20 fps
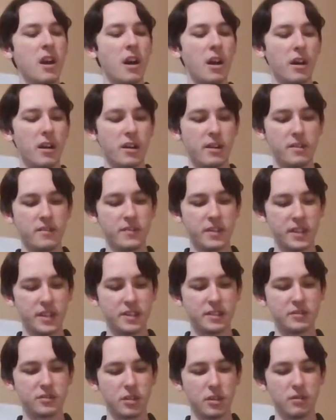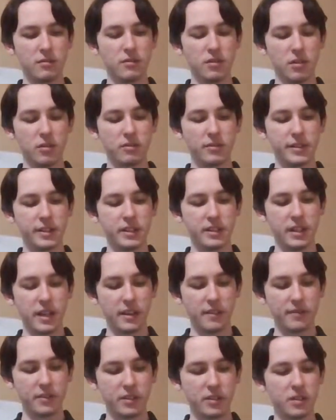of his own locally
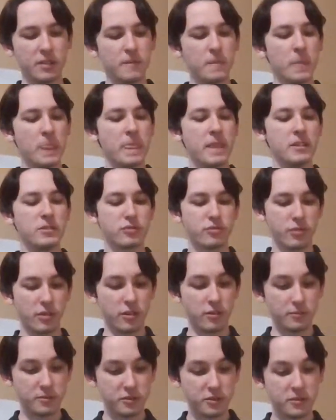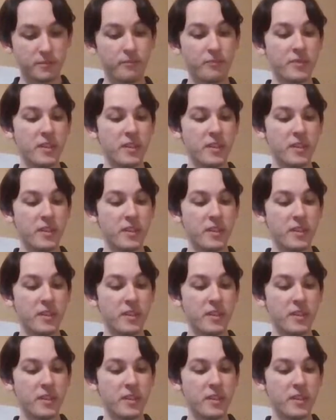levied troops